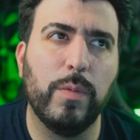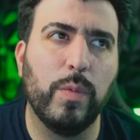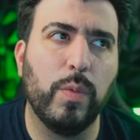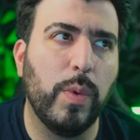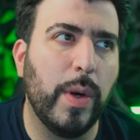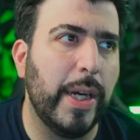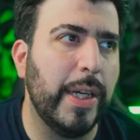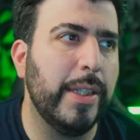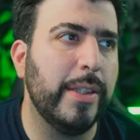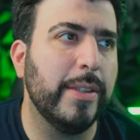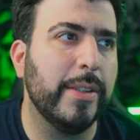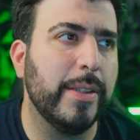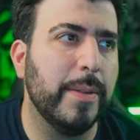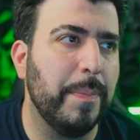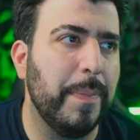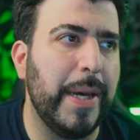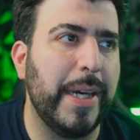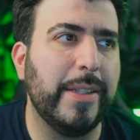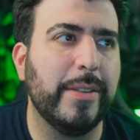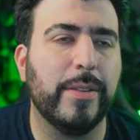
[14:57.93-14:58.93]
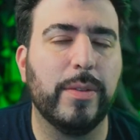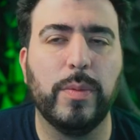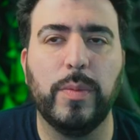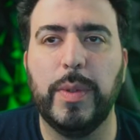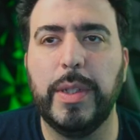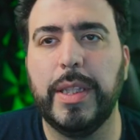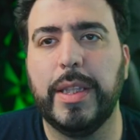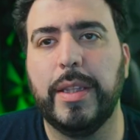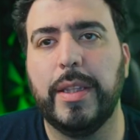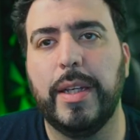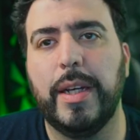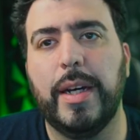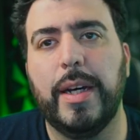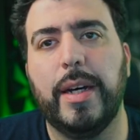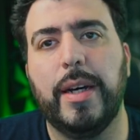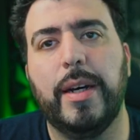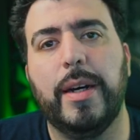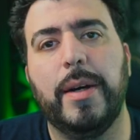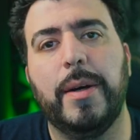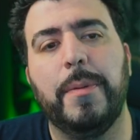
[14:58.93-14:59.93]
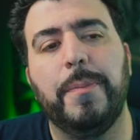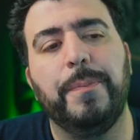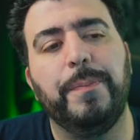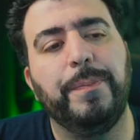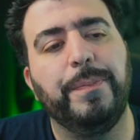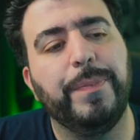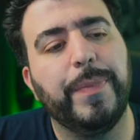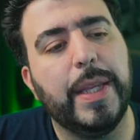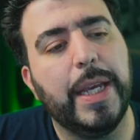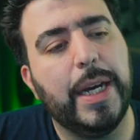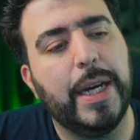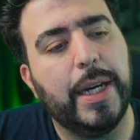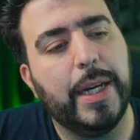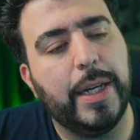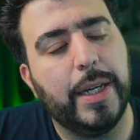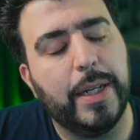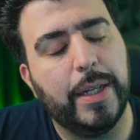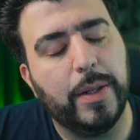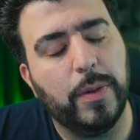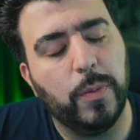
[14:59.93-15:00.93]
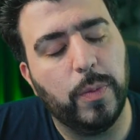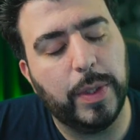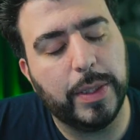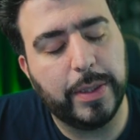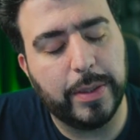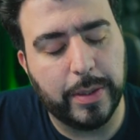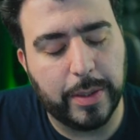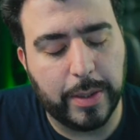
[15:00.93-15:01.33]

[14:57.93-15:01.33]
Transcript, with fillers: runs the best with um, uh, what's it